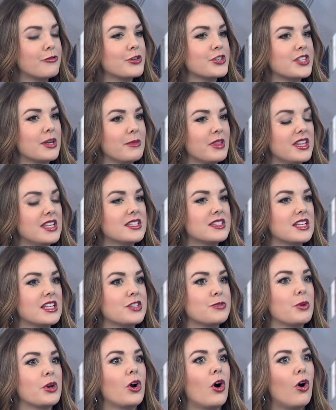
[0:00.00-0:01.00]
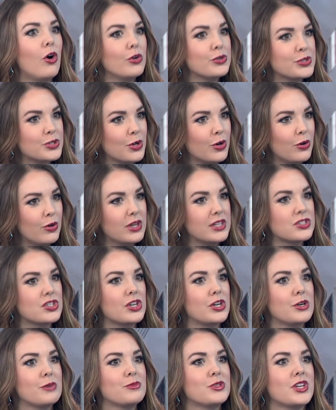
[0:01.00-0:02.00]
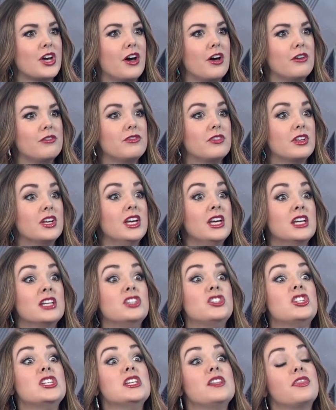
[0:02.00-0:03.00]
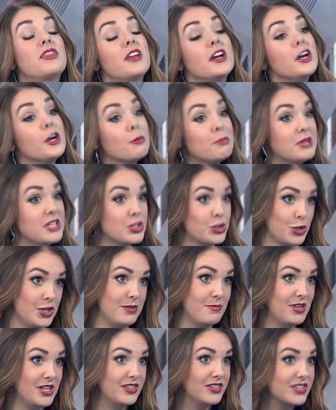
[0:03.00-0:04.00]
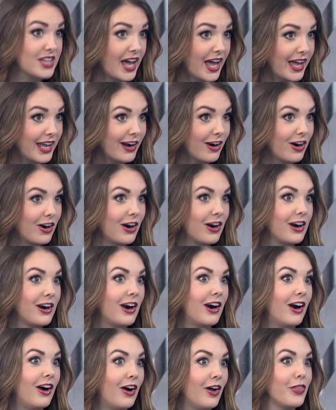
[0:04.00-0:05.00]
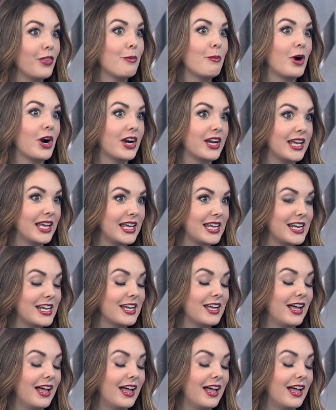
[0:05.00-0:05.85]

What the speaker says: for some of these things, but also in terms of gene therapy treatments that are on the market,